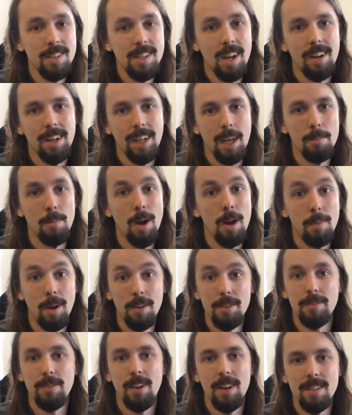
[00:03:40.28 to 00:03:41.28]
to target
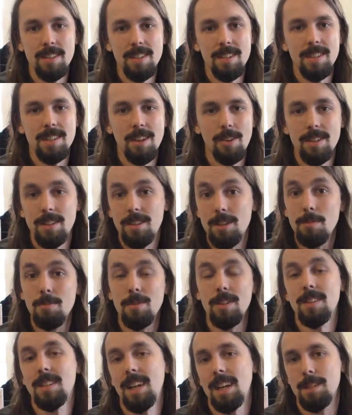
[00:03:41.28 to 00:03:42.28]
mobile devices so it's
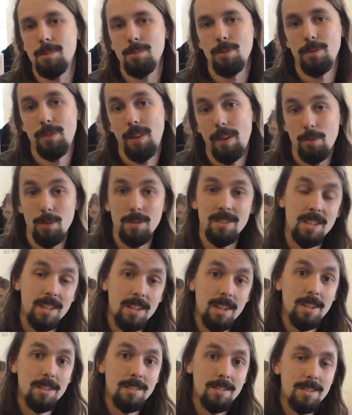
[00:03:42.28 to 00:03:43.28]
super accessible for everyone to
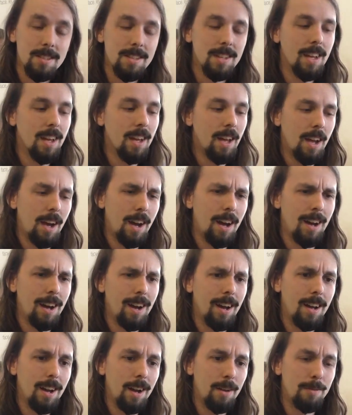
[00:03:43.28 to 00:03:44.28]
use.
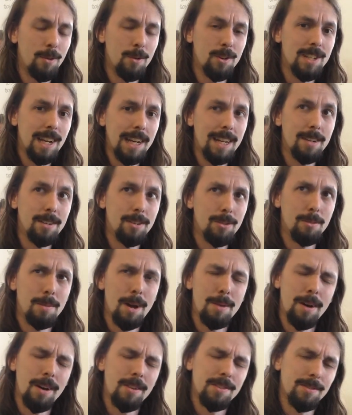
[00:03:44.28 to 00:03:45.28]
Uh, unfortunately, all
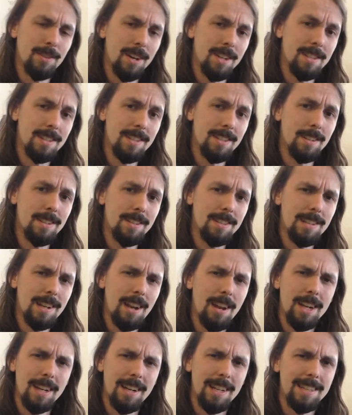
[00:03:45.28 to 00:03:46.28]
mobile devices are
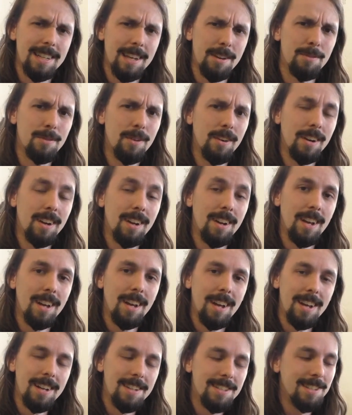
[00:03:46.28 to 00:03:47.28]
slightly different,
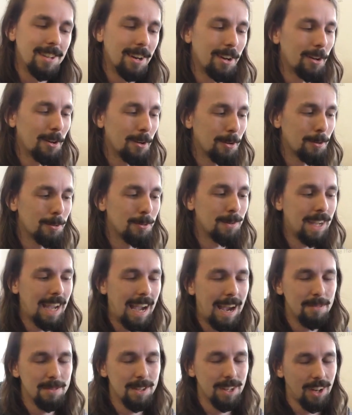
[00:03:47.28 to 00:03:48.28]
so you
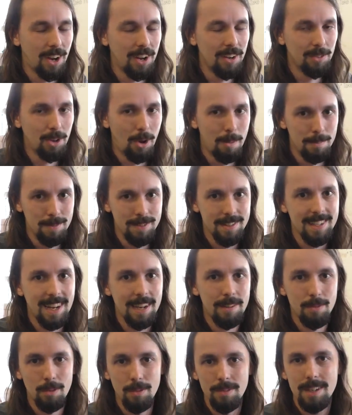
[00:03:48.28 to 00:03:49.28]
have to kind of
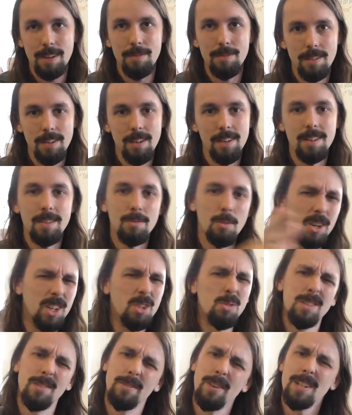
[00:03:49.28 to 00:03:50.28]
compensate for all the different yeah, what you
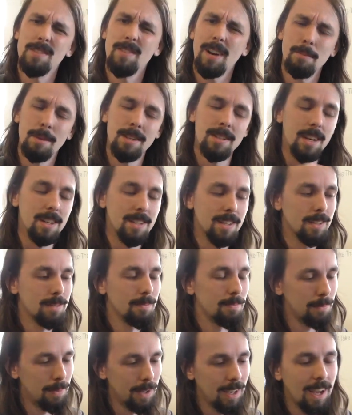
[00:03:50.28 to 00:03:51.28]
call device fragmentation.
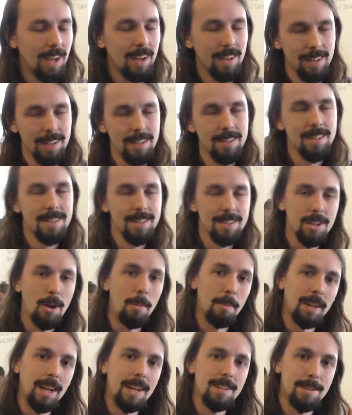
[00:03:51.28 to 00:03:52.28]
Yeah, but yeah it's
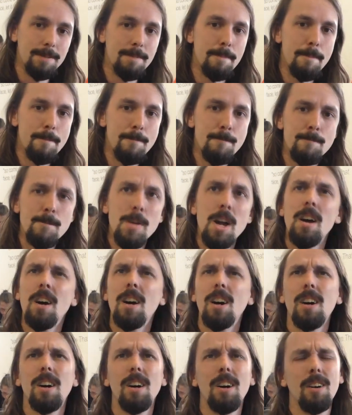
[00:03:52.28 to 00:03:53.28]
Scaling
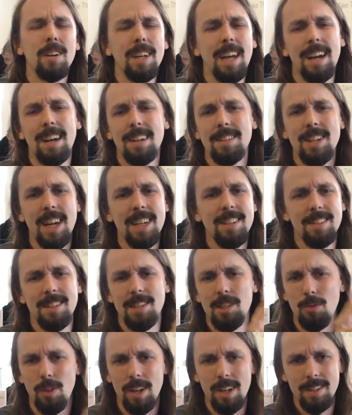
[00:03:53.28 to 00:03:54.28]
complicated. Oh yeah, changing the
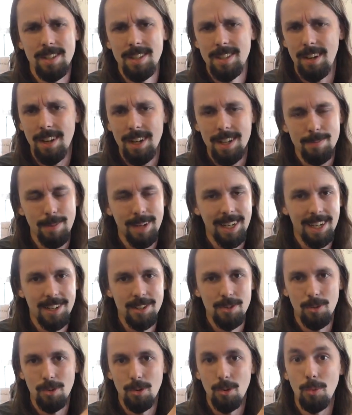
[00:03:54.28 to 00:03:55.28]
screen size, making
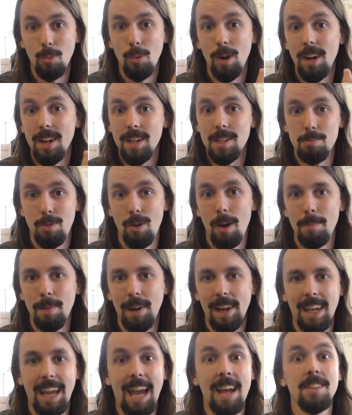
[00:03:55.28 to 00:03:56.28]
sure it all works
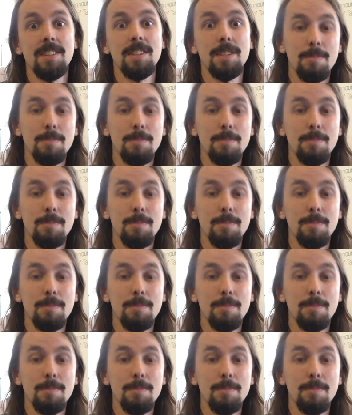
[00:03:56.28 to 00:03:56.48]
properly and